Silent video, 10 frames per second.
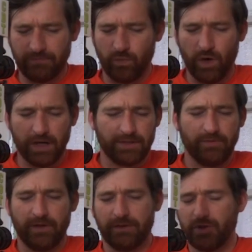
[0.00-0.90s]
walk
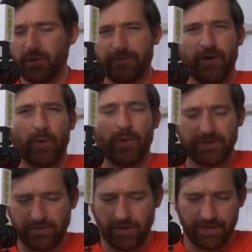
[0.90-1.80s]
to and from a
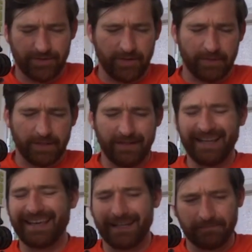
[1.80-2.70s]
restaurant or something. I
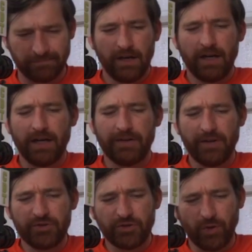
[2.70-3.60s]
get it.
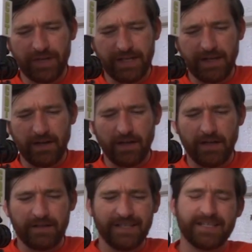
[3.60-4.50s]
Another story
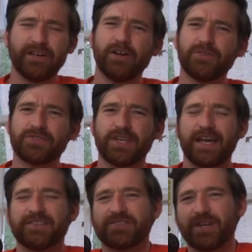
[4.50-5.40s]
here, Nick Kyrgios
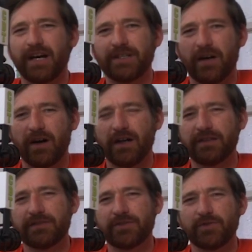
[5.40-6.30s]
has signed
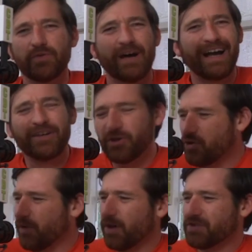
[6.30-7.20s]
on to, I know
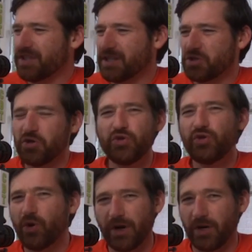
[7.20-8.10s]
you've all seen this New
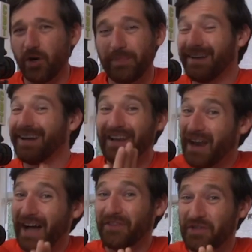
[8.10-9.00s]
York Open,
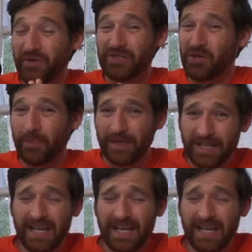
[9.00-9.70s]
not the U.S. Open,